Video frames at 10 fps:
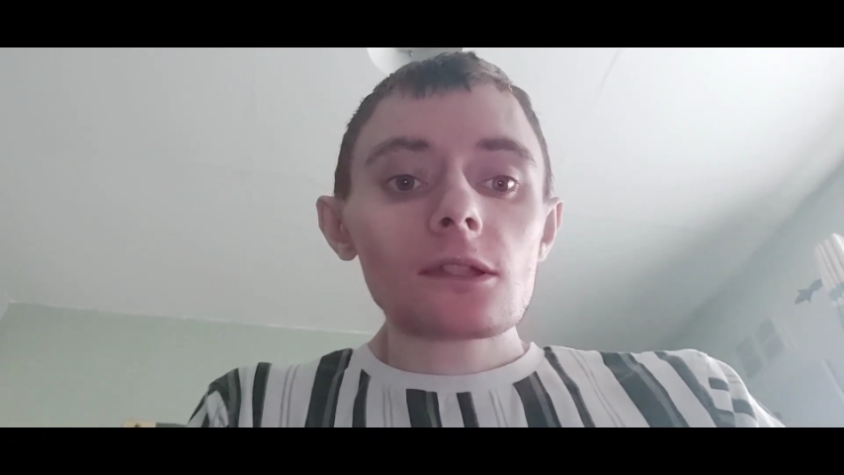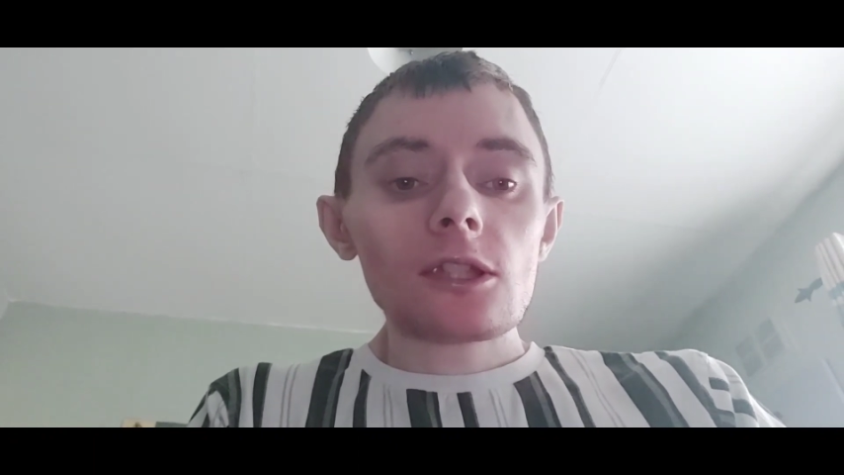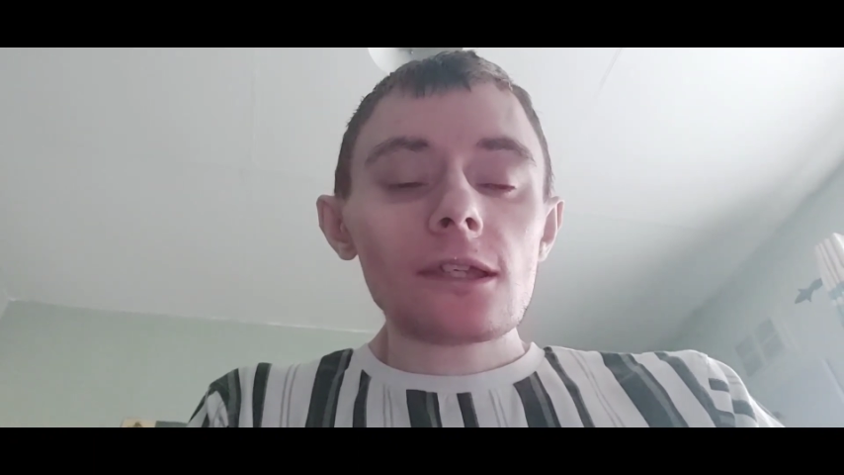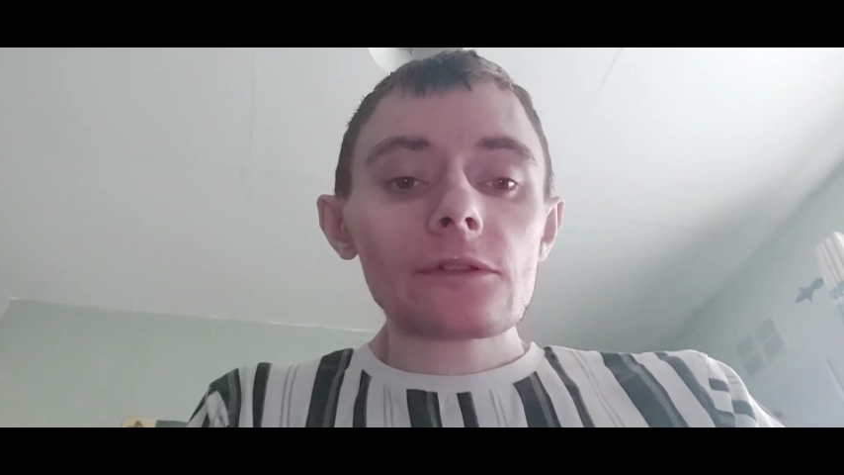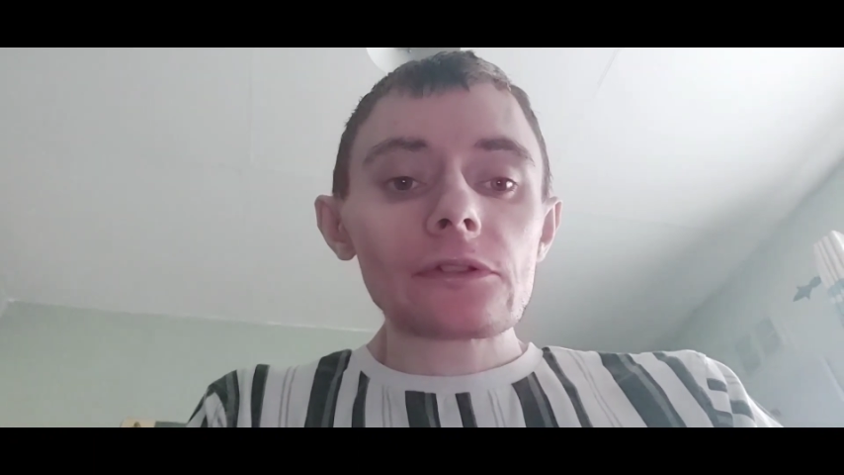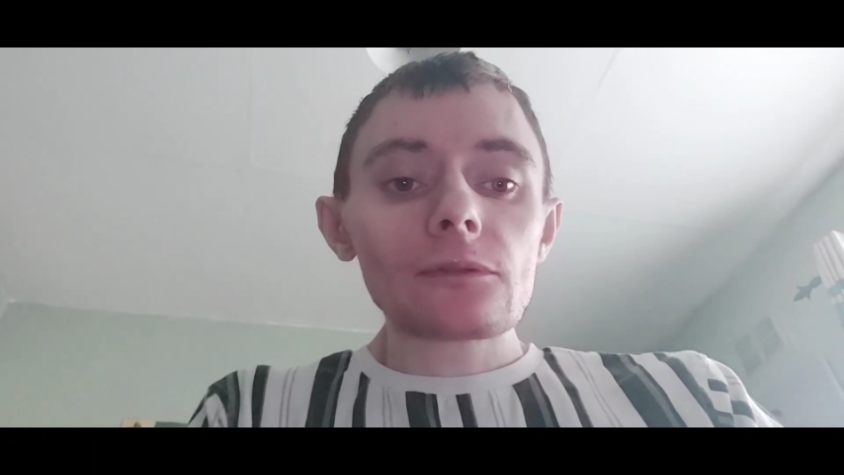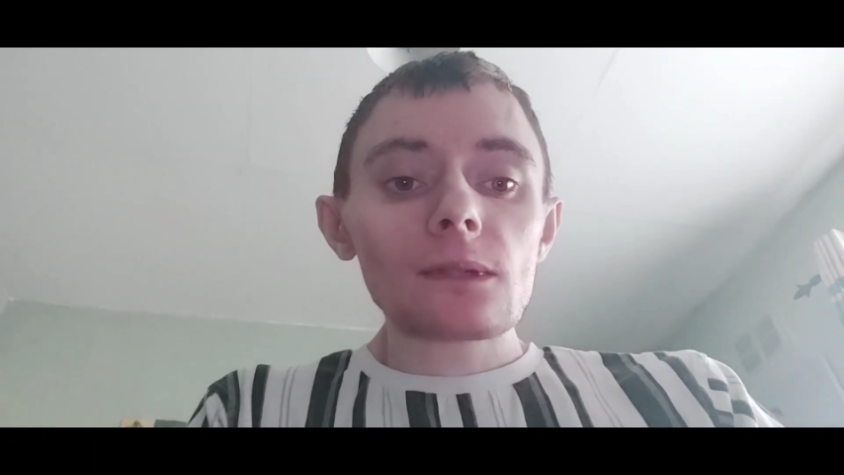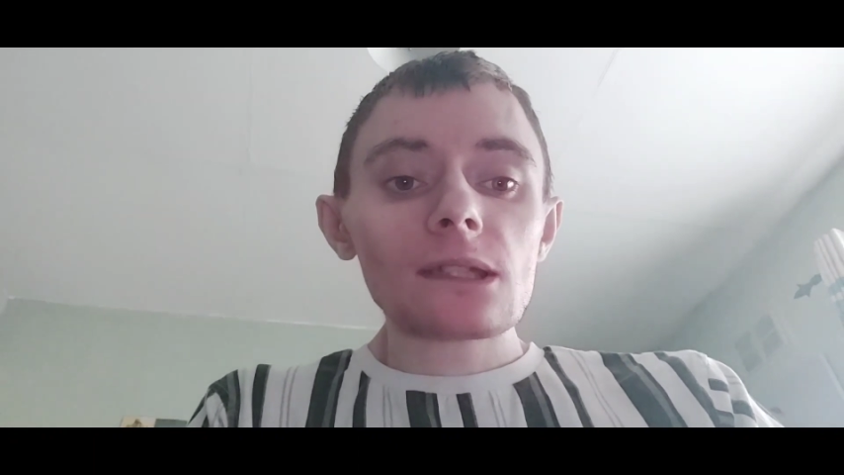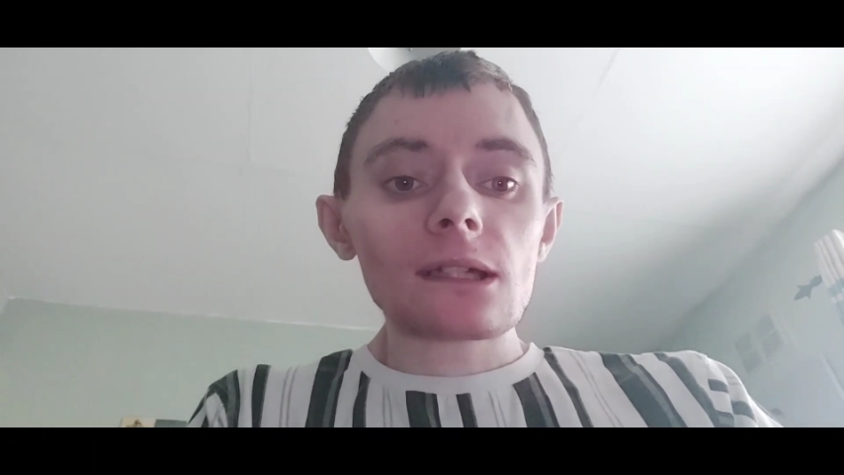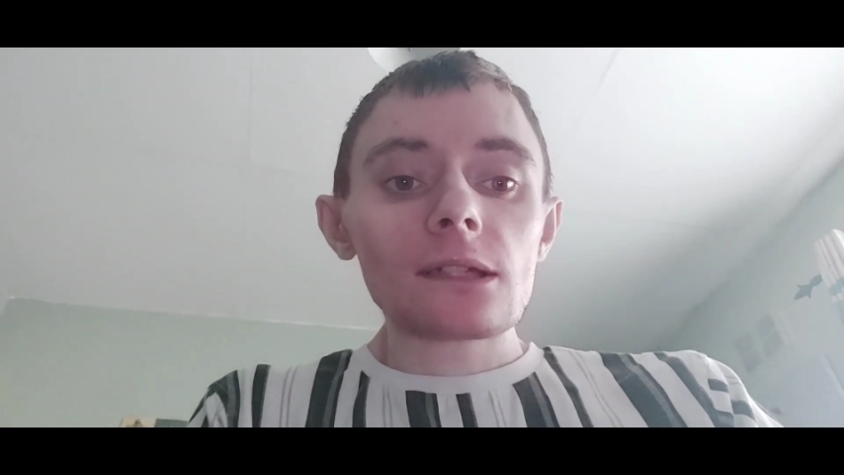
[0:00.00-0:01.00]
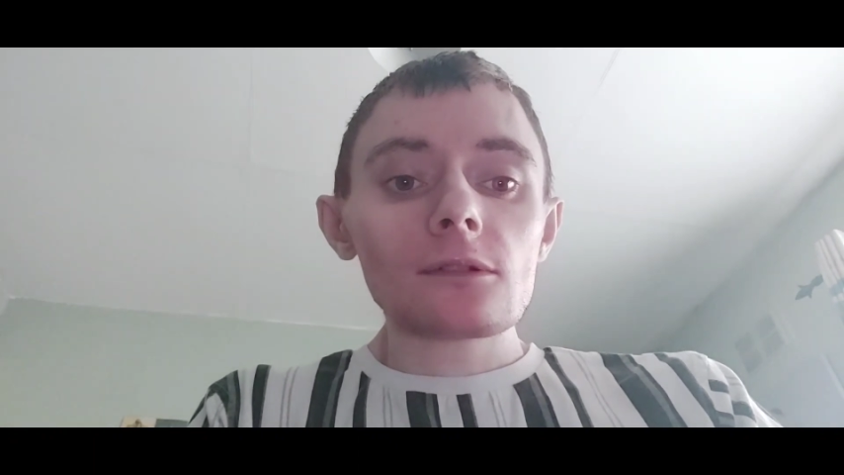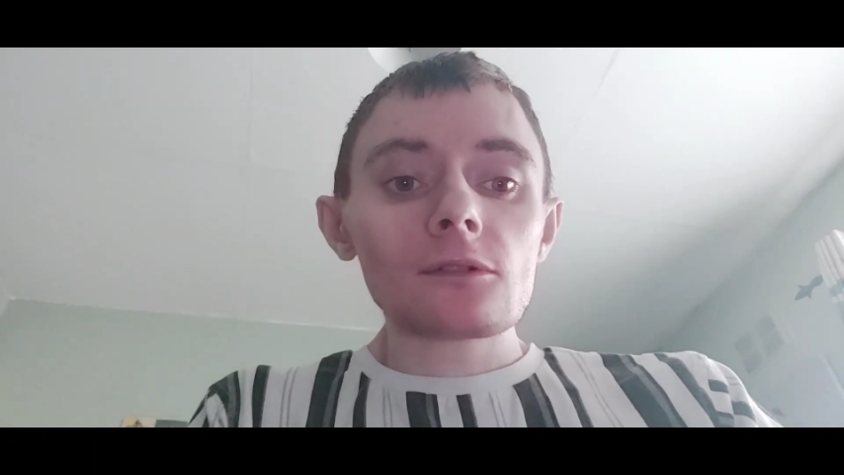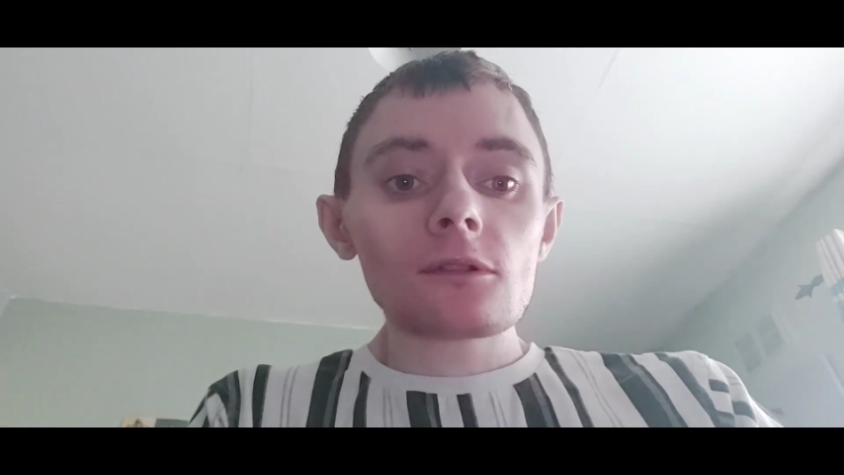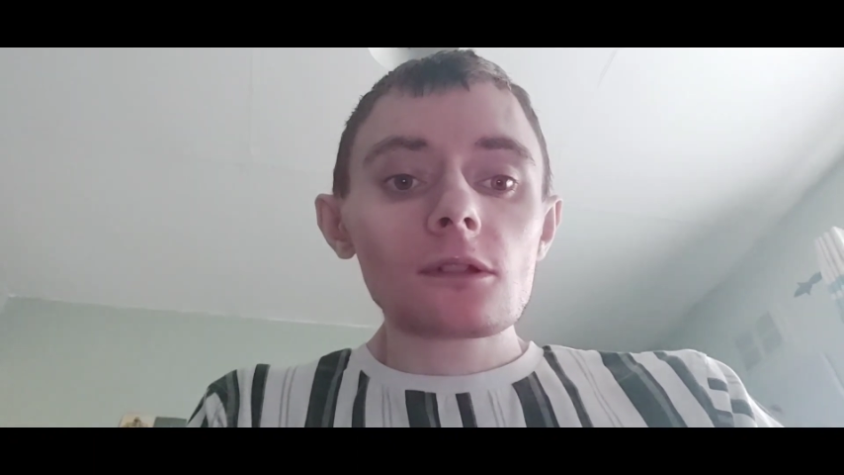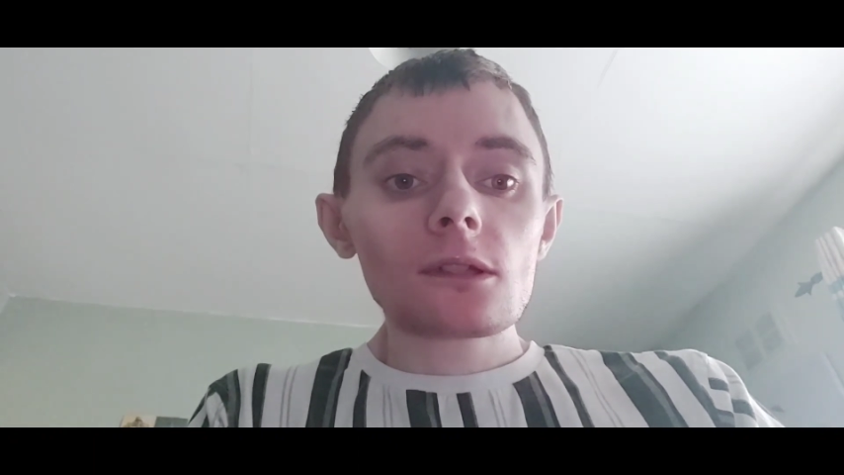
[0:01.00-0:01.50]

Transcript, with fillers: change the way that I look.